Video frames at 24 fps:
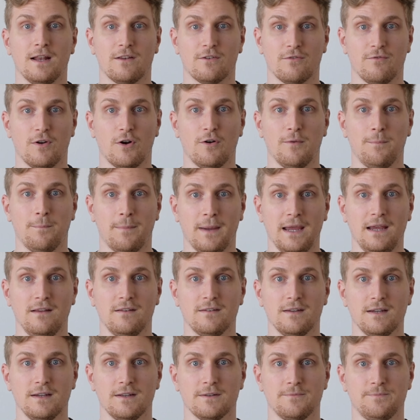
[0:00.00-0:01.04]
very
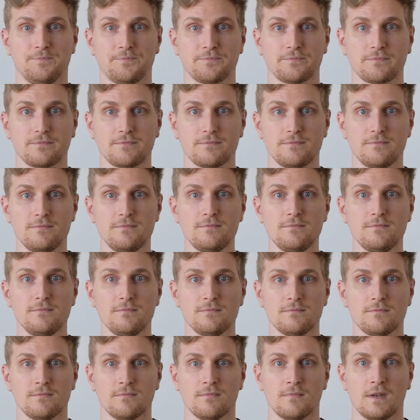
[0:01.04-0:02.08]
basic,
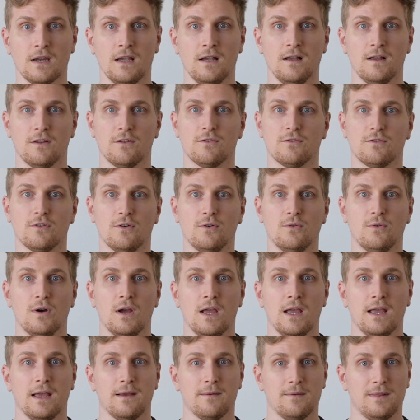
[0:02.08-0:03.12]
so
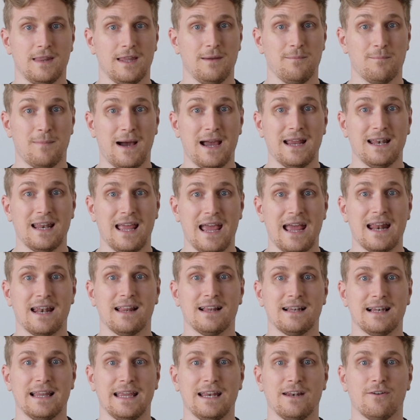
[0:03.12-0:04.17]
they might add
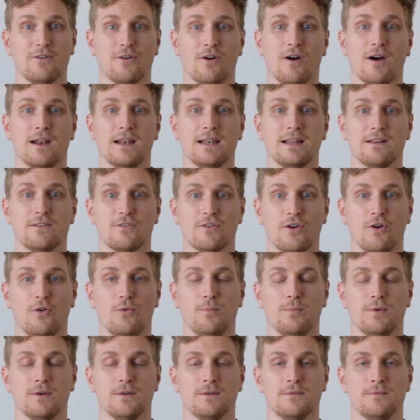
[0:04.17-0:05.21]
it later on, let's
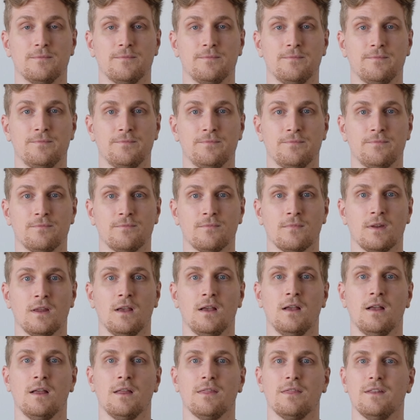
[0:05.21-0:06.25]
hope.
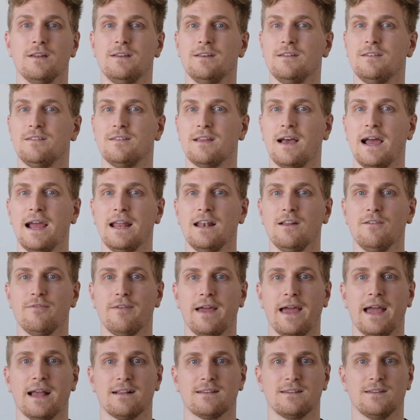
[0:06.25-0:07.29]
The design of
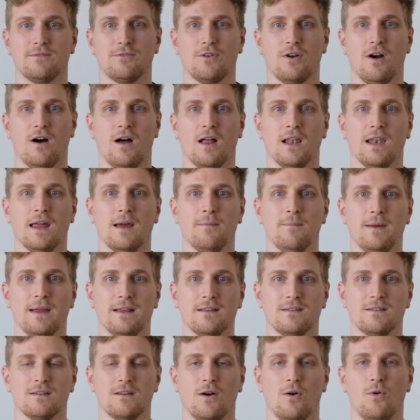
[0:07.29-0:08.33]
ActiveCollab
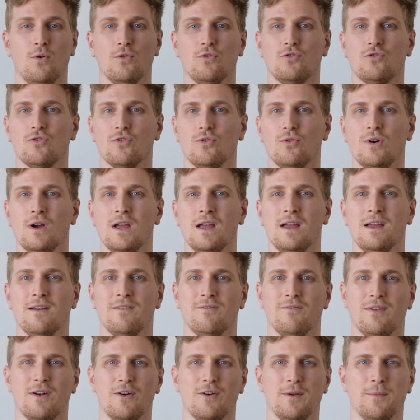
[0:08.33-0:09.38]
is also
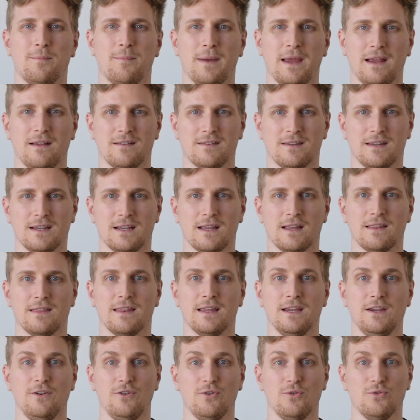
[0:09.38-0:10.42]
very basic. They
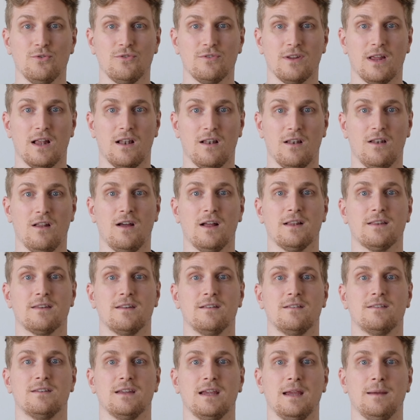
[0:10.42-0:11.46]
use a lot the
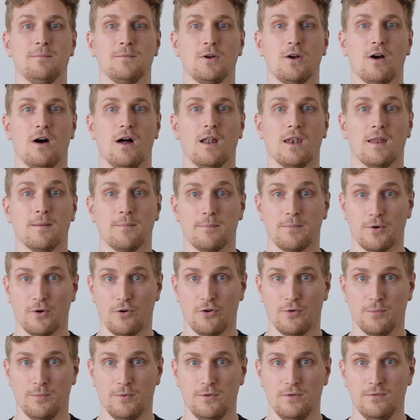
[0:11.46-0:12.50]
same color
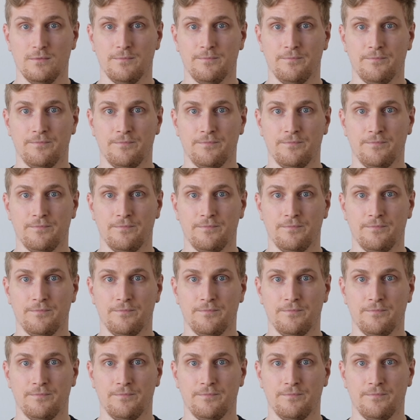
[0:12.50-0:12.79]
purple,